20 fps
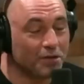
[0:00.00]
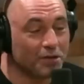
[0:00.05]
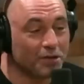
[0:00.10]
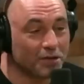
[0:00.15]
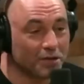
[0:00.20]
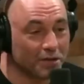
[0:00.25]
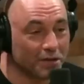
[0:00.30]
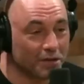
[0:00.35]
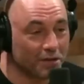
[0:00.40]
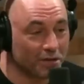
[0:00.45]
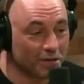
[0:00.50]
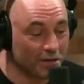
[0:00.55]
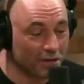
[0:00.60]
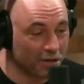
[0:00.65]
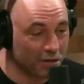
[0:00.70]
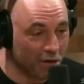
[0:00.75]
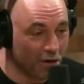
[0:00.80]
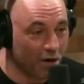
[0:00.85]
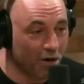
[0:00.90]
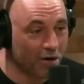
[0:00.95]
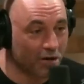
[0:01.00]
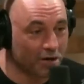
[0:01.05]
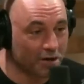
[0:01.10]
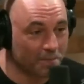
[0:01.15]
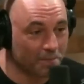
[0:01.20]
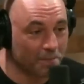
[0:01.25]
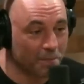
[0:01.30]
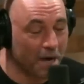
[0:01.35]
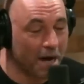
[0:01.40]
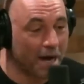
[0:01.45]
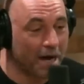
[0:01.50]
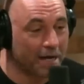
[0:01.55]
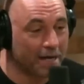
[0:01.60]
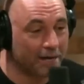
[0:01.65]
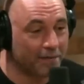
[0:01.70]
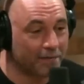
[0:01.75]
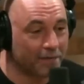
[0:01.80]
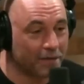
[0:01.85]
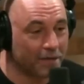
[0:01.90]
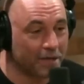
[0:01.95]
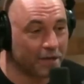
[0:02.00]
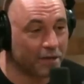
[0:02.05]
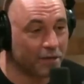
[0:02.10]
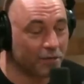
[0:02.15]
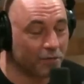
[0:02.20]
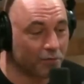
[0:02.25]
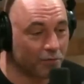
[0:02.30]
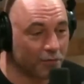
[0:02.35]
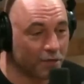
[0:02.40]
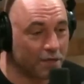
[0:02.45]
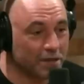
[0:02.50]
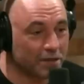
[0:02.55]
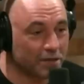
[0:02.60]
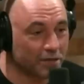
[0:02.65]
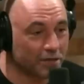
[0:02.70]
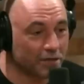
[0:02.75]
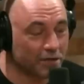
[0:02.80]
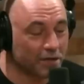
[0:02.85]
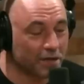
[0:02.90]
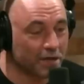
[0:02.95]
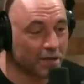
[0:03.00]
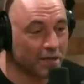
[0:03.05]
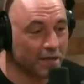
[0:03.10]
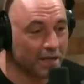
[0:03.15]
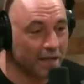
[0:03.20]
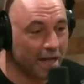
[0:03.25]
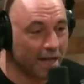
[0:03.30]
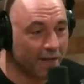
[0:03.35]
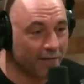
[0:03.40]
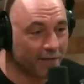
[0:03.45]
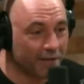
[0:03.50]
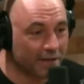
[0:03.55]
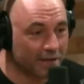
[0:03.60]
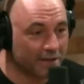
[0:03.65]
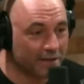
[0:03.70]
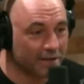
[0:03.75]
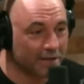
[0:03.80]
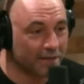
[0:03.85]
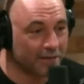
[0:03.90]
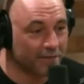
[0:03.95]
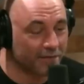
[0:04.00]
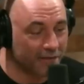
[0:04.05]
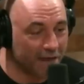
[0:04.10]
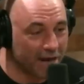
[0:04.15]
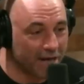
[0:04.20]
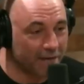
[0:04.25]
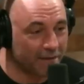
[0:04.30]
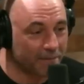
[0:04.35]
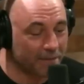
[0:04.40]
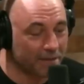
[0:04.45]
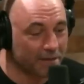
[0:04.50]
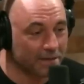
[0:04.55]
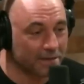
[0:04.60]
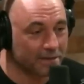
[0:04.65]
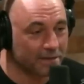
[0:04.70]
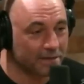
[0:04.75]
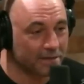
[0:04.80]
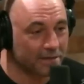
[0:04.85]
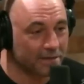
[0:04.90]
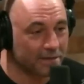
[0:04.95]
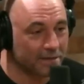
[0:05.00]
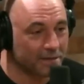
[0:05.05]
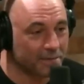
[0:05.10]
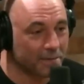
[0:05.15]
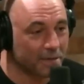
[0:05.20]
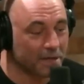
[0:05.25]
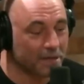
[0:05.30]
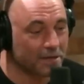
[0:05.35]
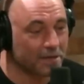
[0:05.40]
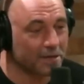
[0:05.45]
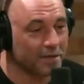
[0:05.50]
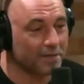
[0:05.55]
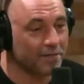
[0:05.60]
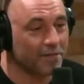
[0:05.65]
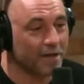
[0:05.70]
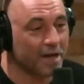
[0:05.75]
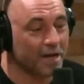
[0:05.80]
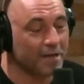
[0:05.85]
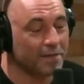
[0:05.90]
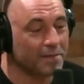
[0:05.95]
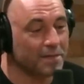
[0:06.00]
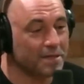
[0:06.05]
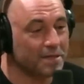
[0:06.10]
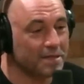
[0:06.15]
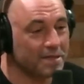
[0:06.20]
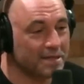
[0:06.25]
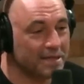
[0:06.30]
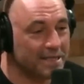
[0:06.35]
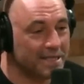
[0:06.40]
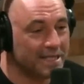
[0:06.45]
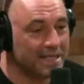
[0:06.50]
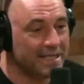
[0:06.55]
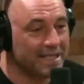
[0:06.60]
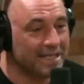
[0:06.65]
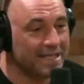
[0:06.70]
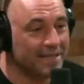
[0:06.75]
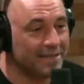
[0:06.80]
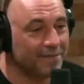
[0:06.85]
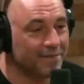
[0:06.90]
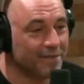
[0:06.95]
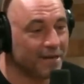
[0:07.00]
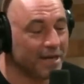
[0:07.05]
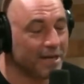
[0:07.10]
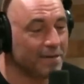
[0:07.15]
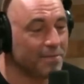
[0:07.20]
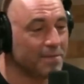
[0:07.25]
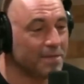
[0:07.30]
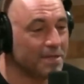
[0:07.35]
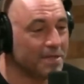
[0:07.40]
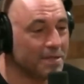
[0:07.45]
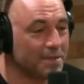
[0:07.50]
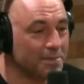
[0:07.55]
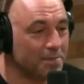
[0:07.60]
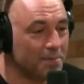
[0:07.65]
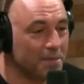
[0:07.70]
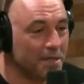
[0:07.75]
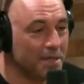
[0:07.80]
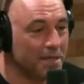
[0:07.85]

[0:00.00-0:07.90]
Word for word: there's a large body of clinical research on the efficacy of vitamins, especially vitamins D, vitamins B. I